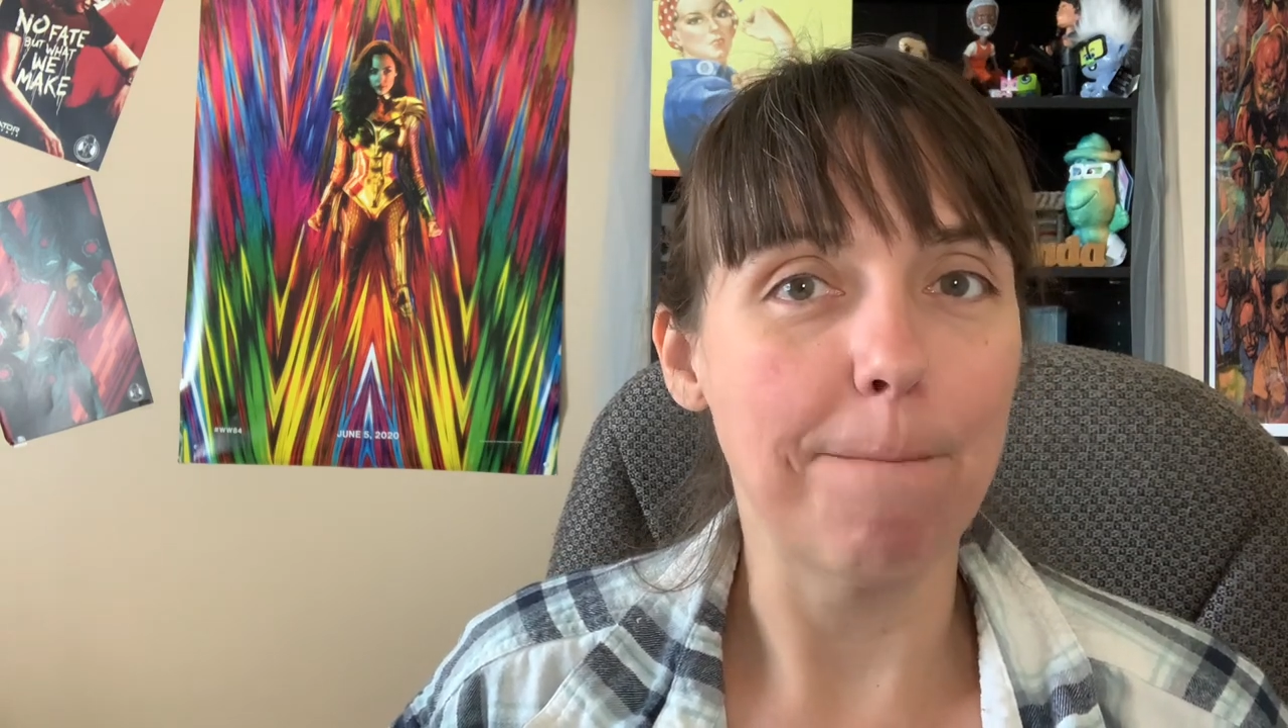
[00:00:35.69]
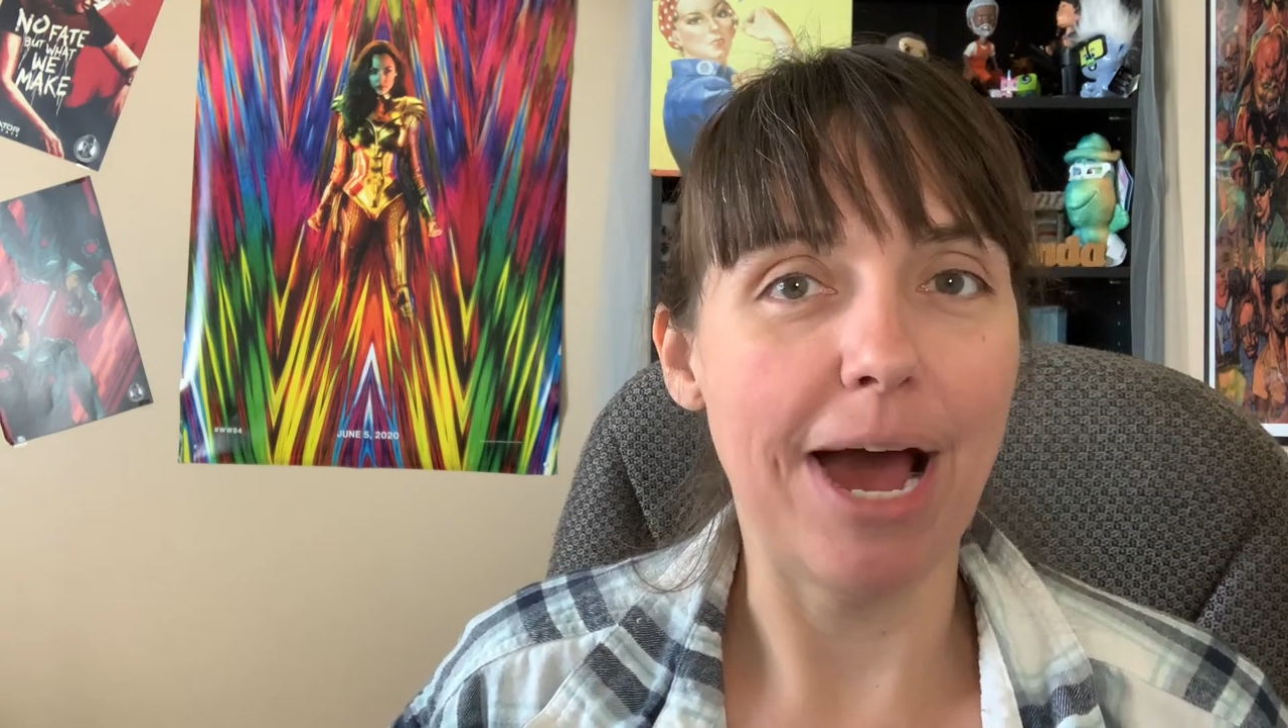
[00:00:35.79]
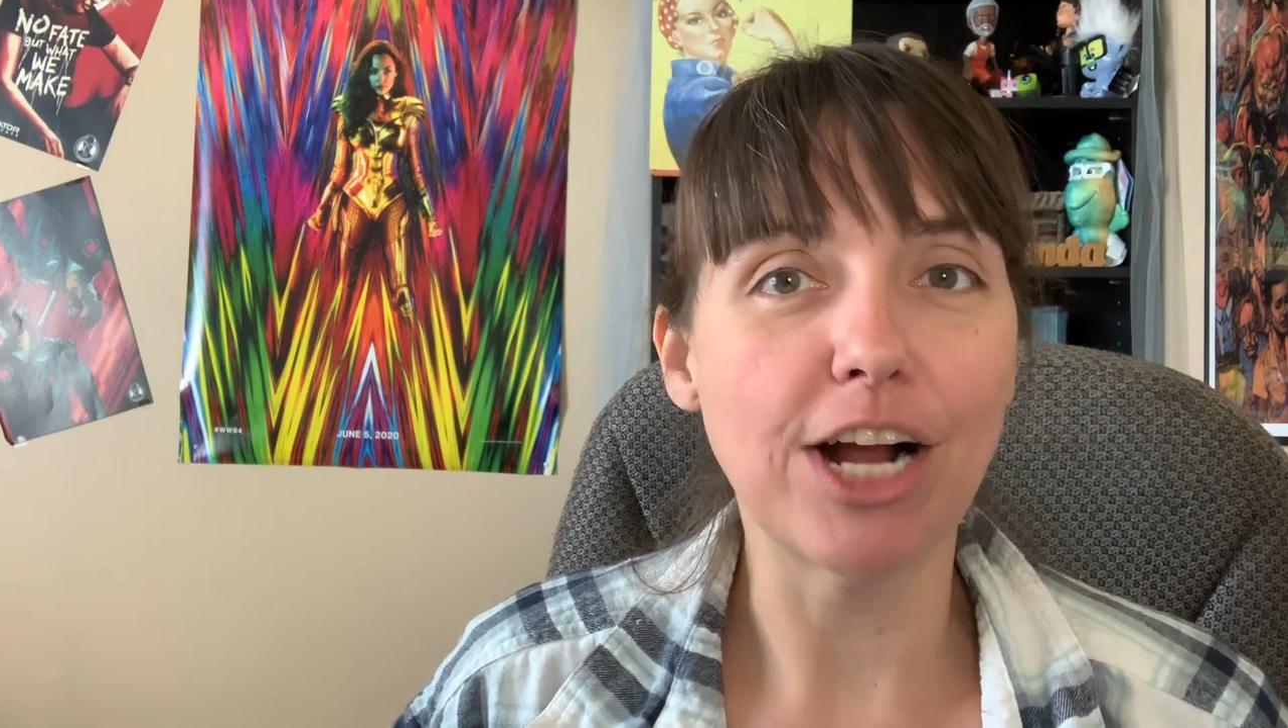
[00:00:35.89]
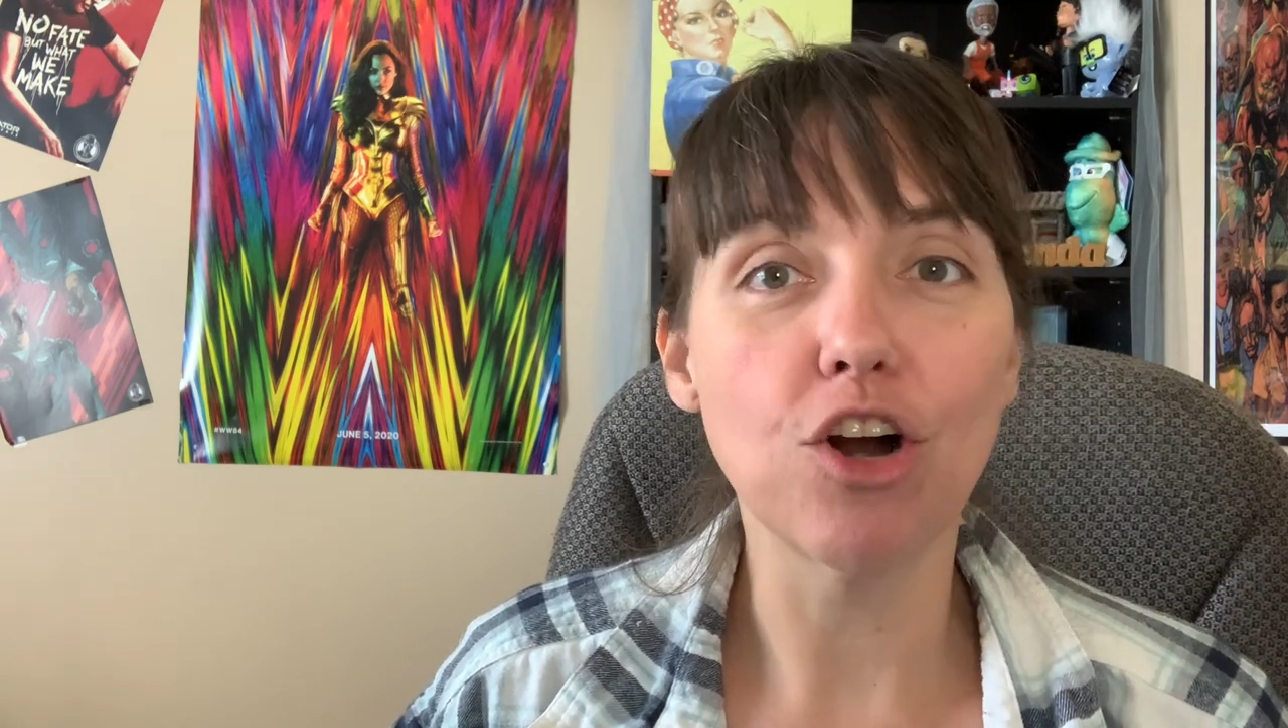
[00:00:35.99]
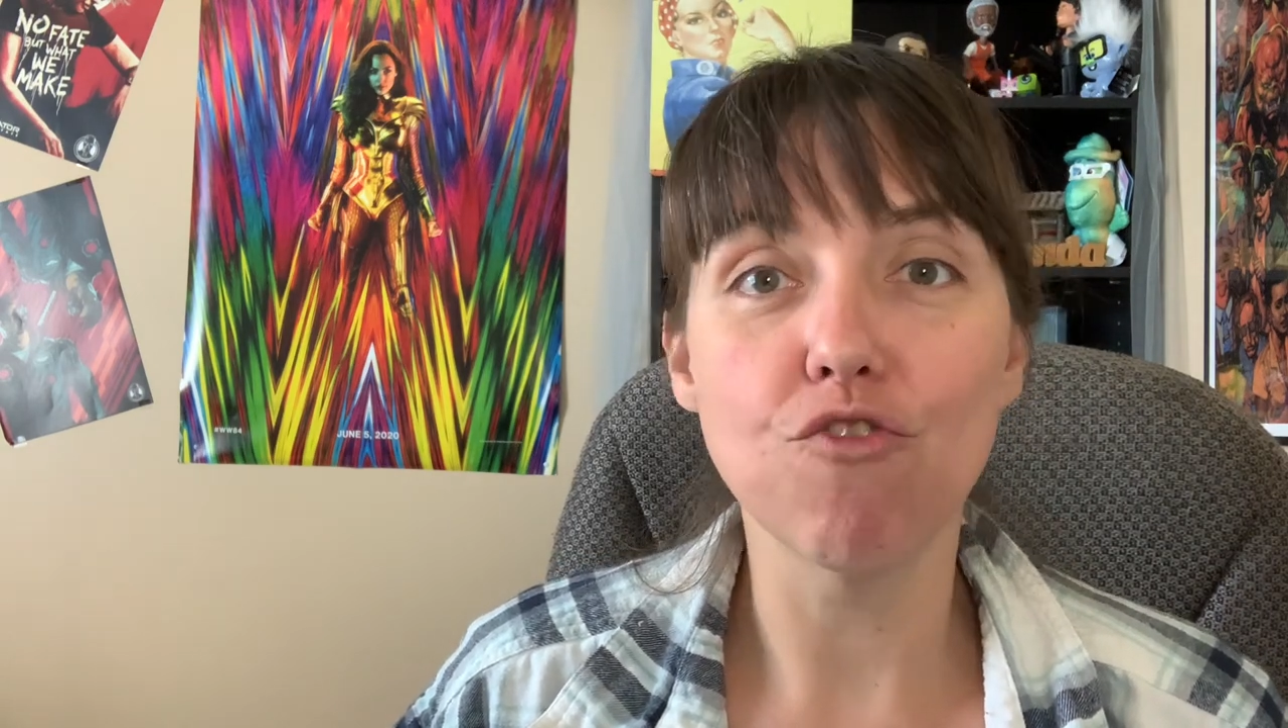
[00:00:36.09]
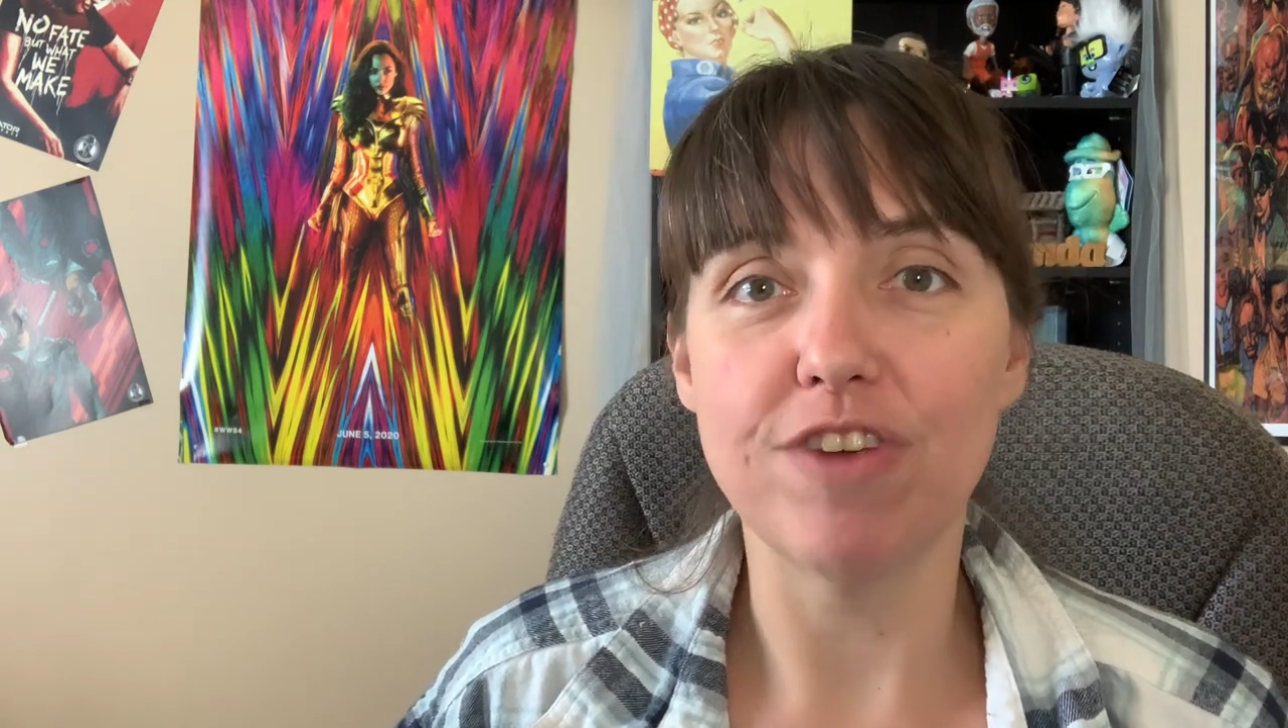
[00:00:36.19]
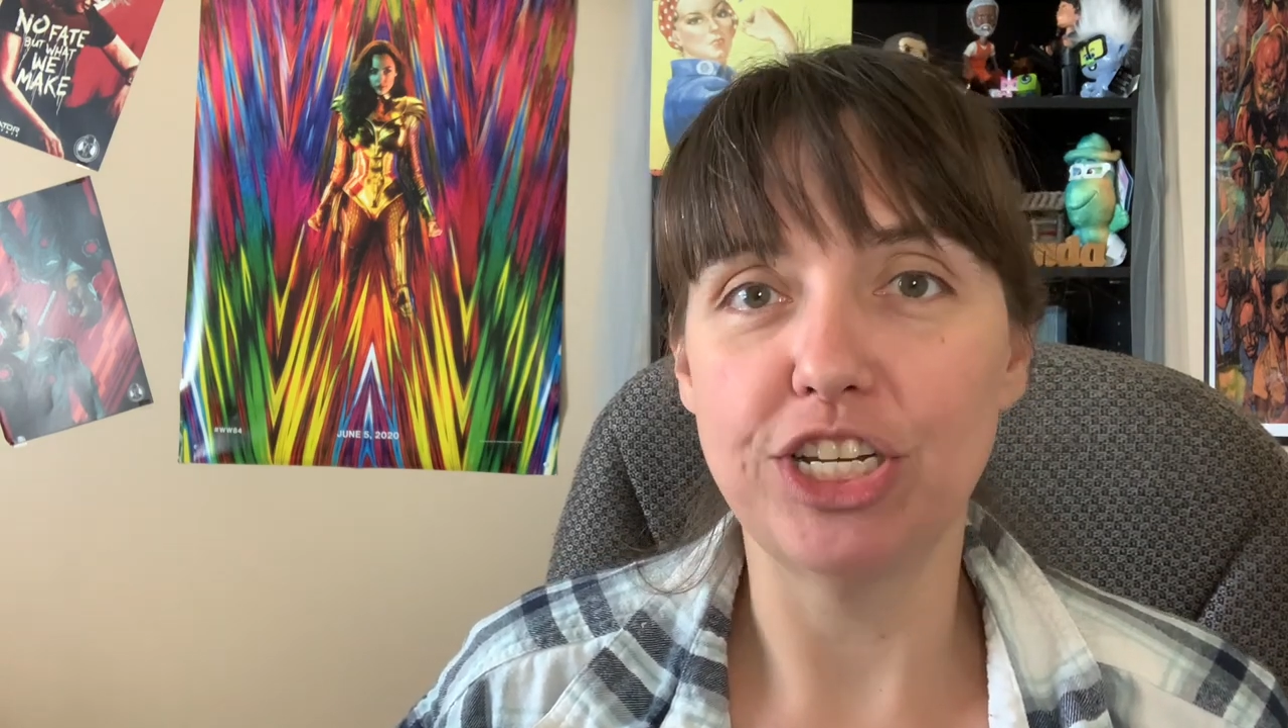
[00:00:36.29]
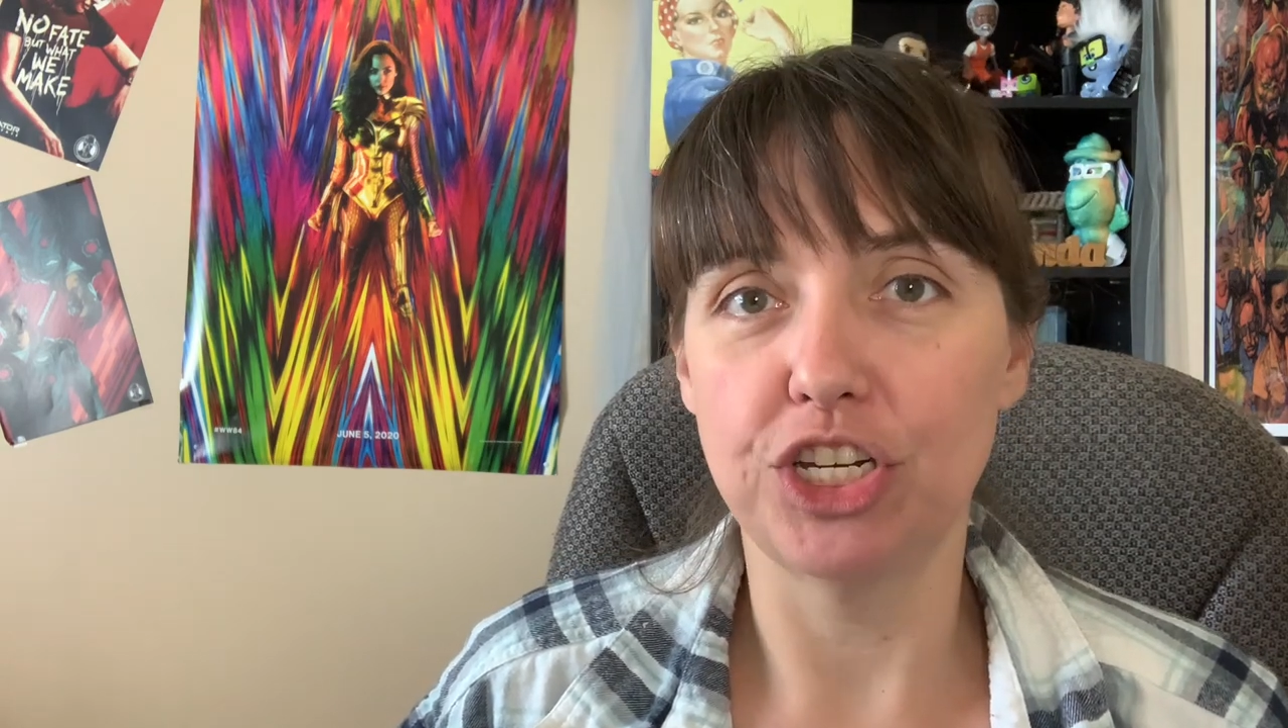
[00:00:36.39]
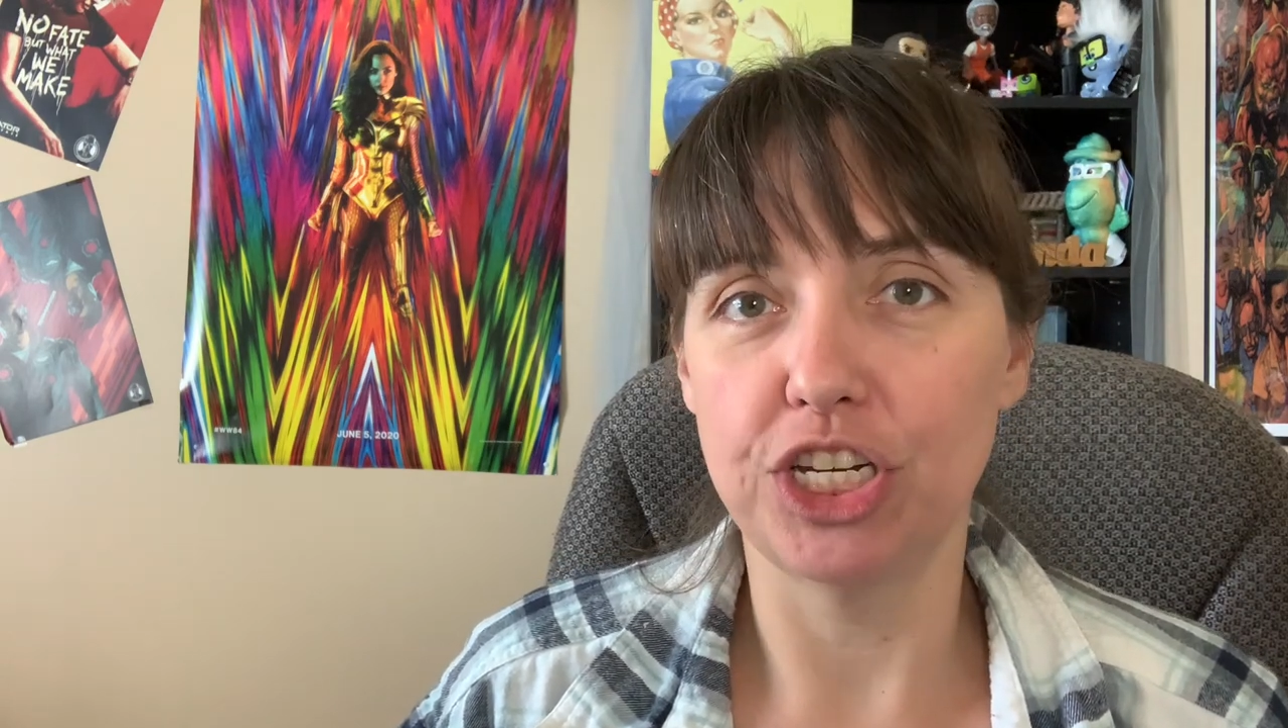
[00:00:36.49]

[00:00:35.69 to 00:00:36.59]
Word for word: my girl Rich,